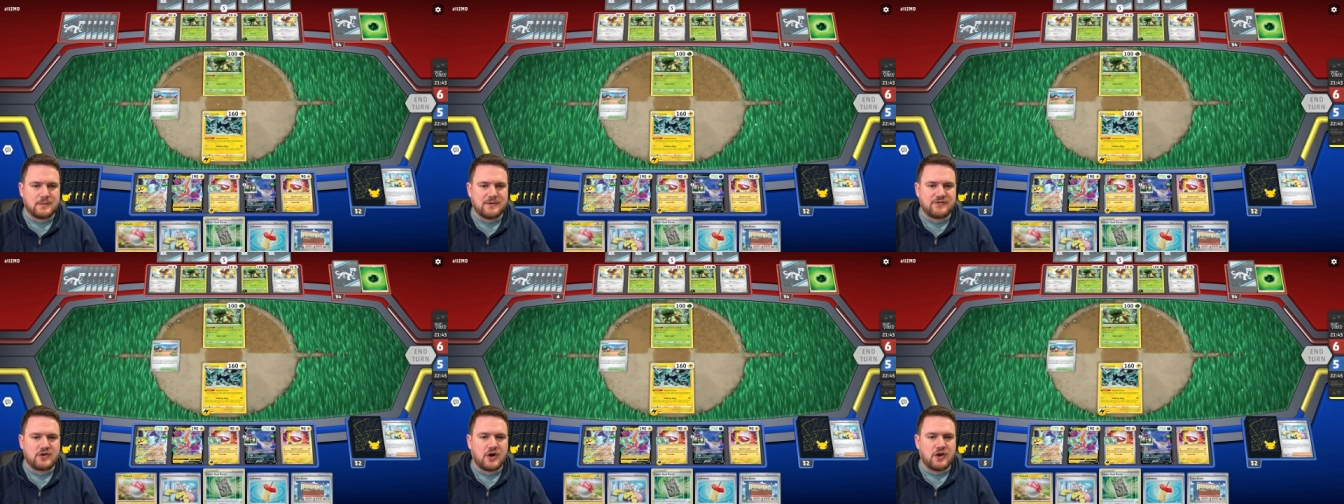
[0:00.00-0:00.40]

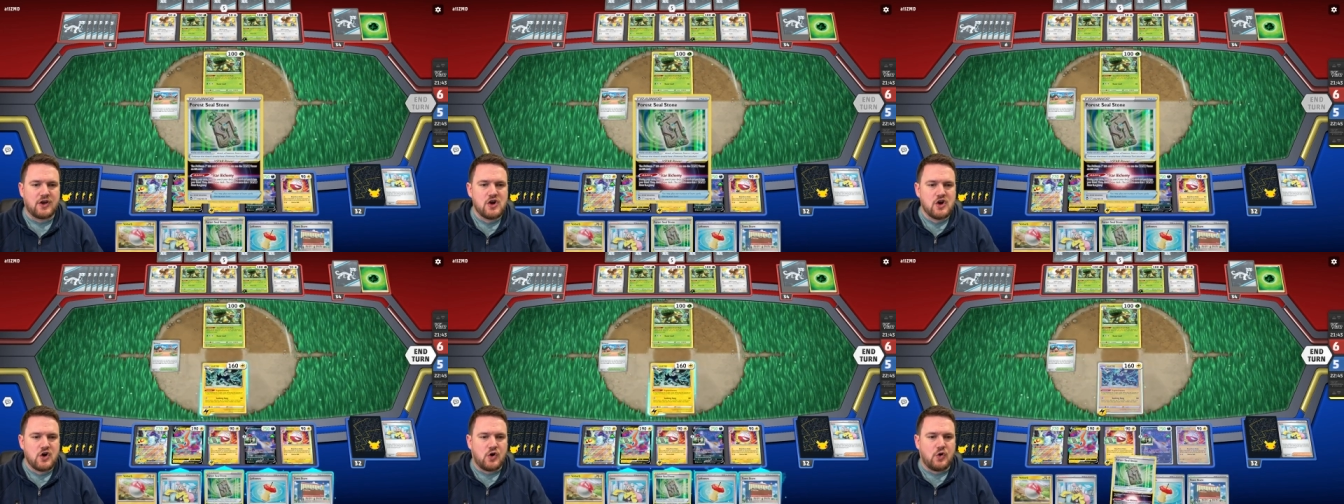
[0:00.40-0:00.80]
We've
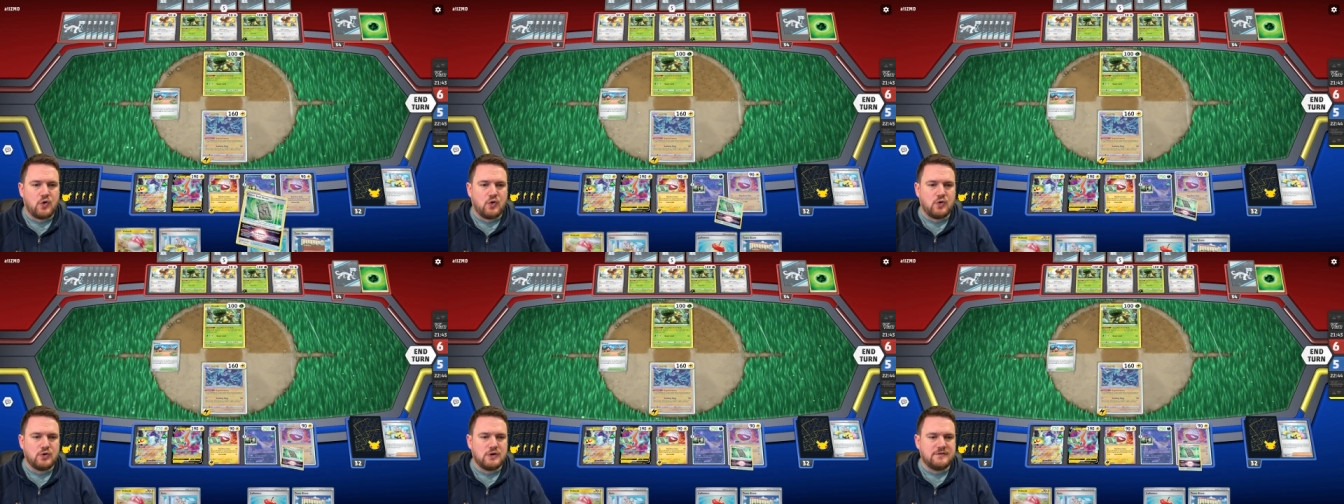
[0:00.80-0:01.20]
got
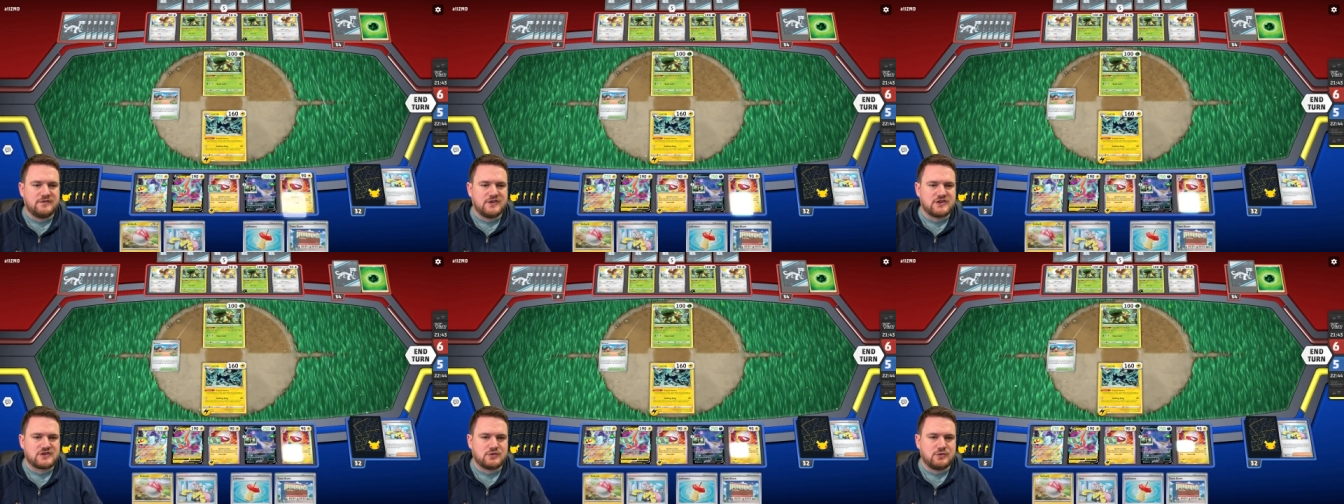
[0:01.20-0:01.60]
all of
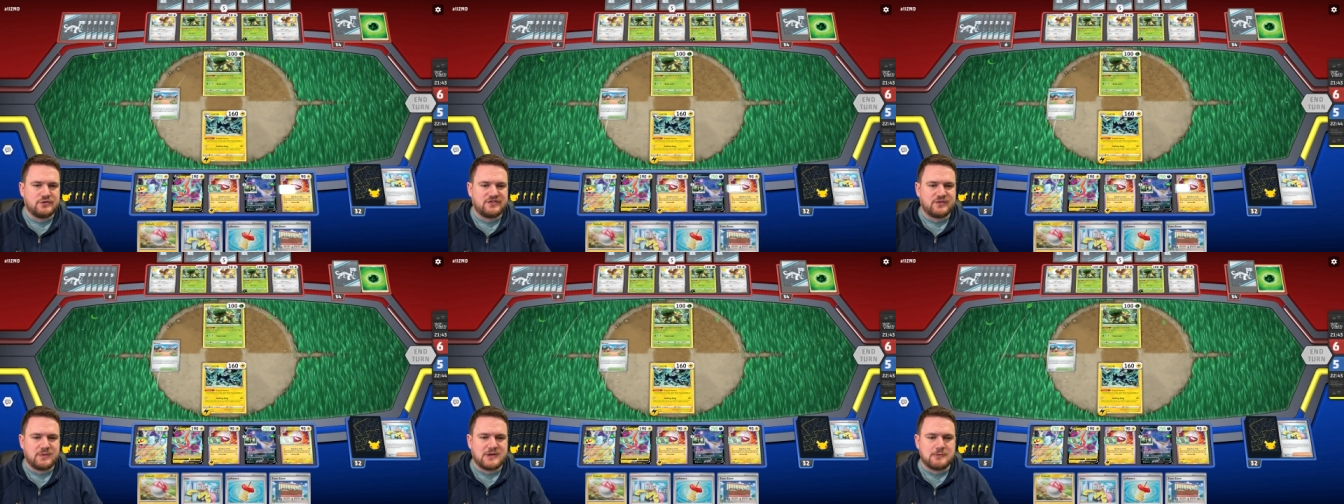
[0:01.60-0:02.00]
the
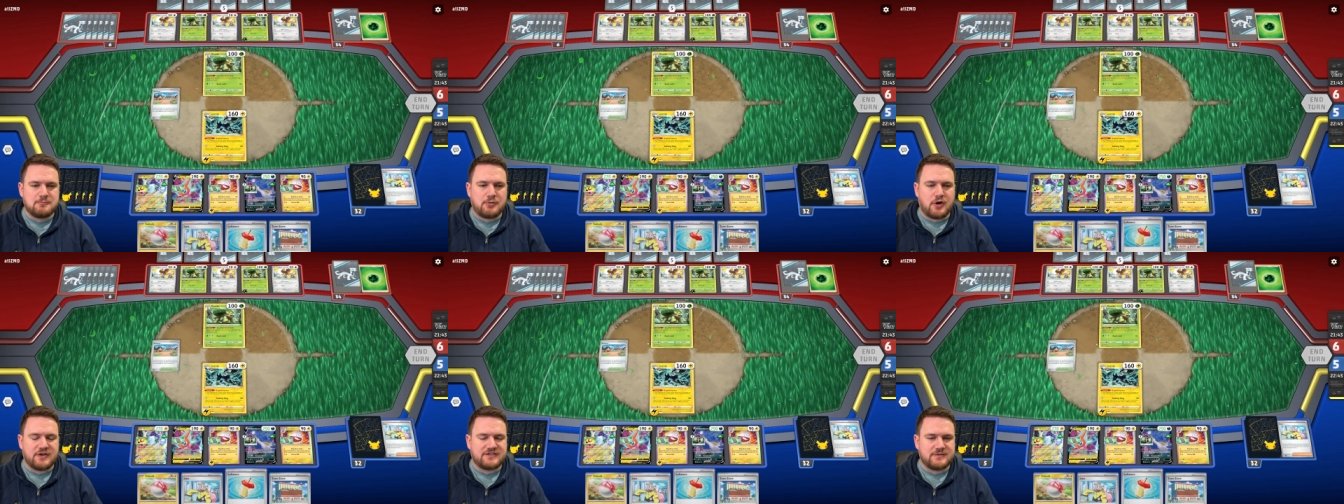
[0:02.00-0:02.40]
tools that we could
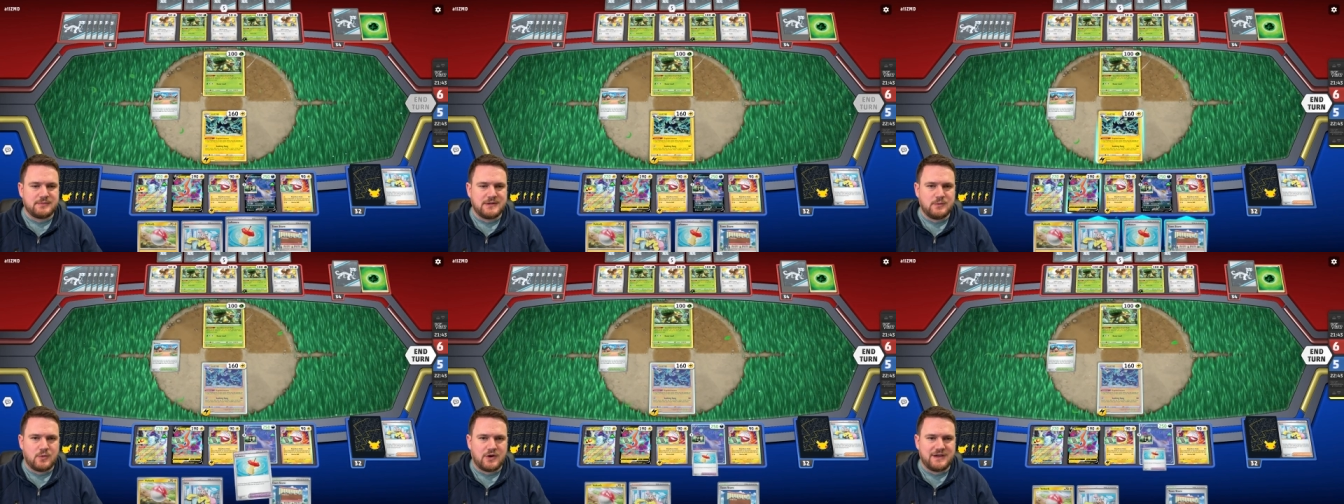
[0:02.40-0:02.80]

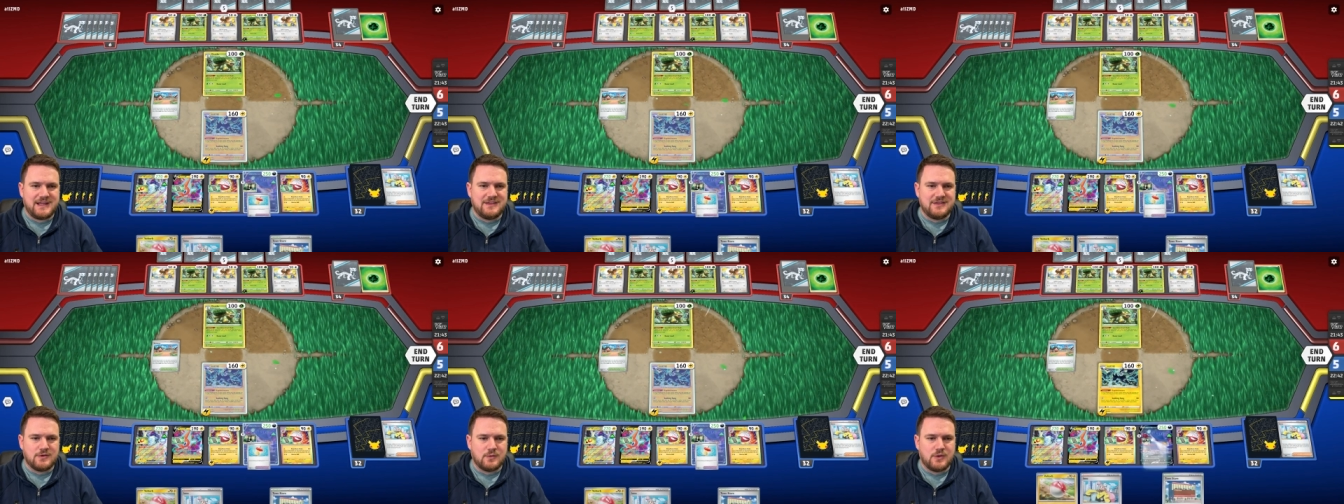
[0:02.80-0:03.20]
possibly want
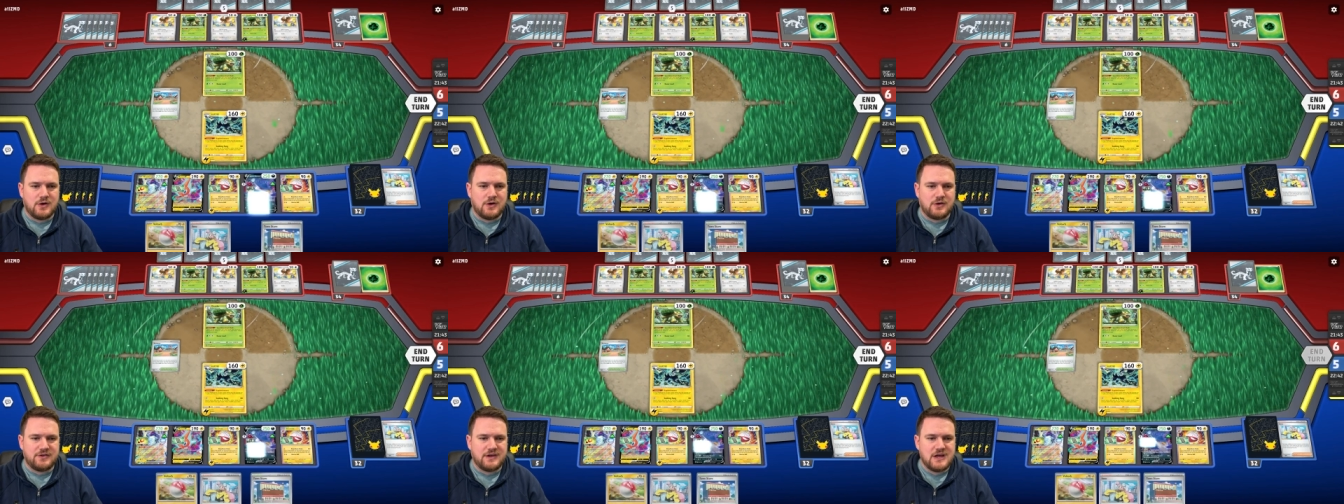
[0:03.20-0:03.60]
in the
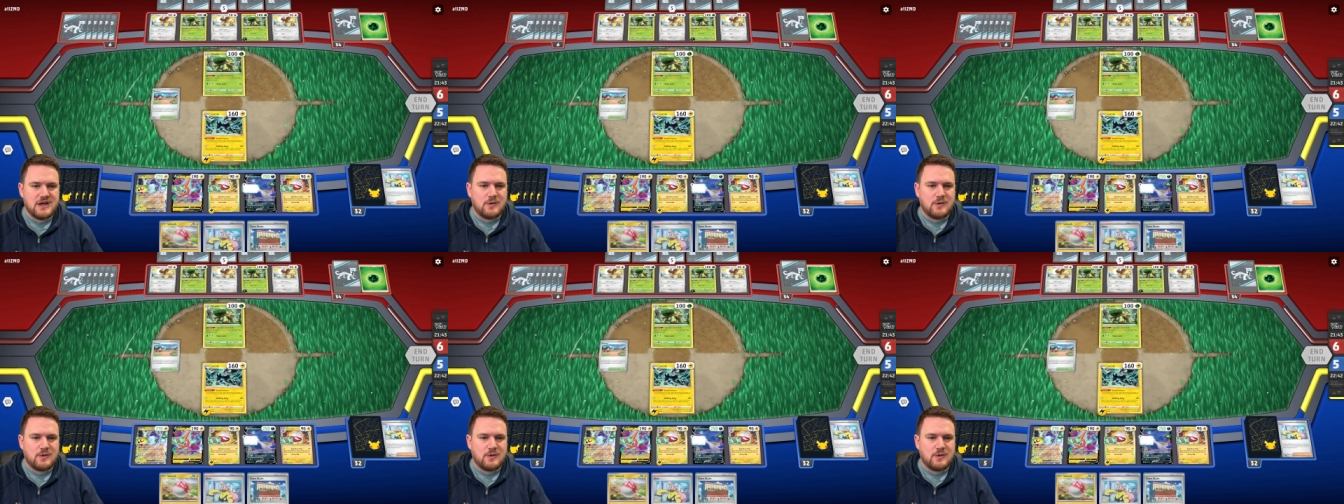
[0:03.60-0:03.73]
world.